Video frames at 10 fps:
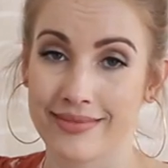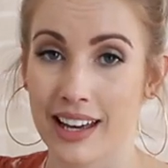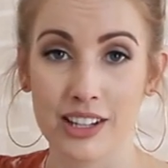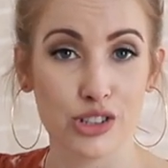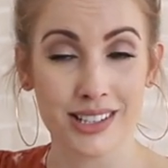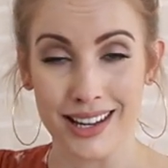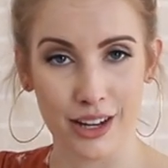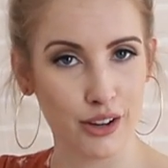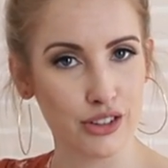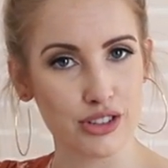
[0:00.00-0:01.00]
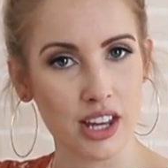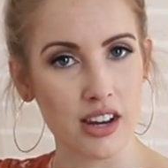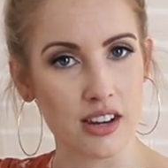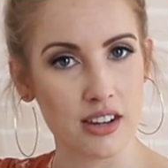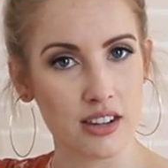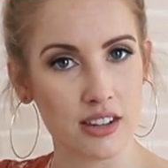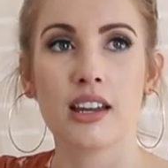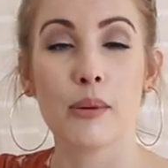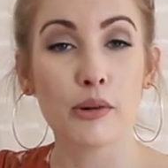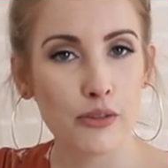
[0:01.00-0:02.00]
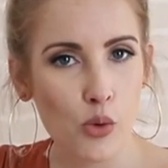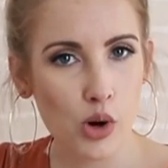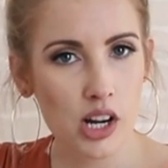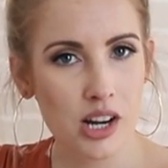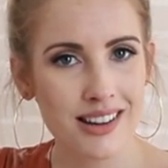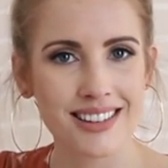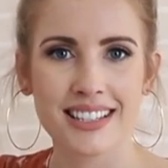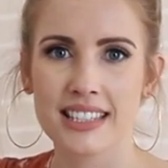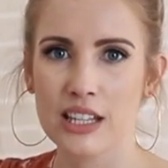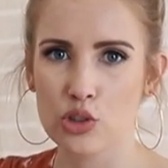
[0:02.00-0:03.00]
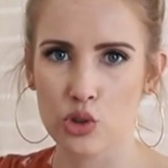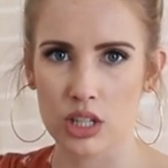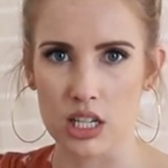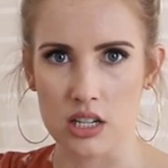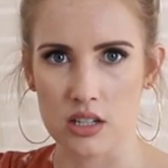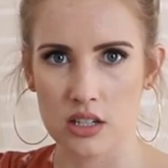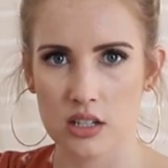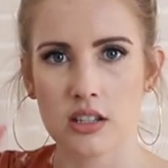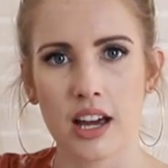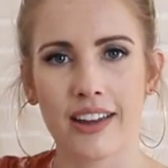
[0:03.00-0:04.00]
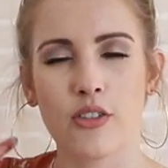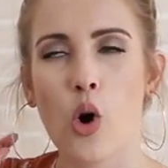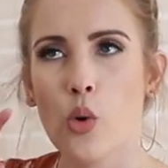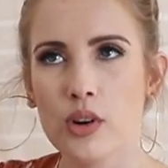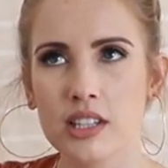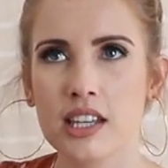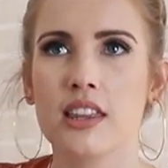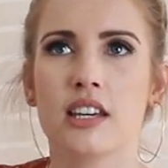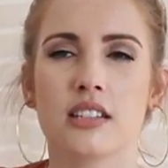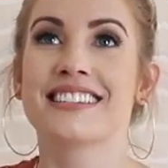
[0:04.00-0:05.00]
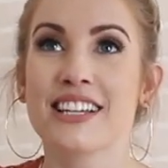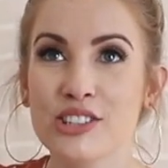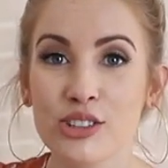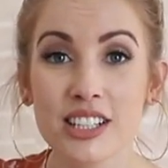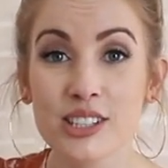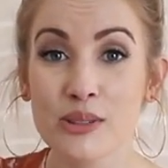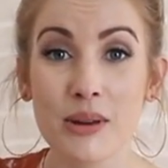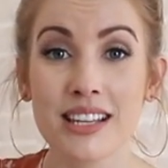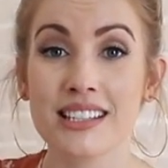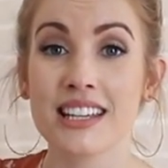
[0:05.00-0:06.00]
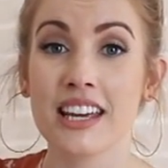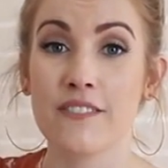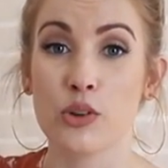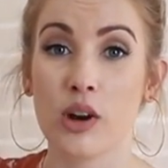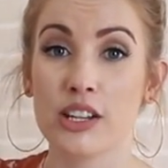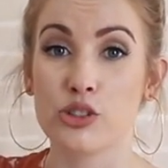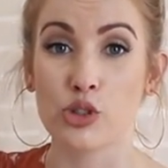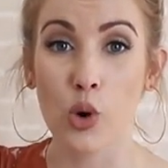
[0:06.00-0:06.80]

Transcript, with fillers: kind of just take care of your skin. Number four, sunscreen. I've always said this, sunscreen is amazing if you guys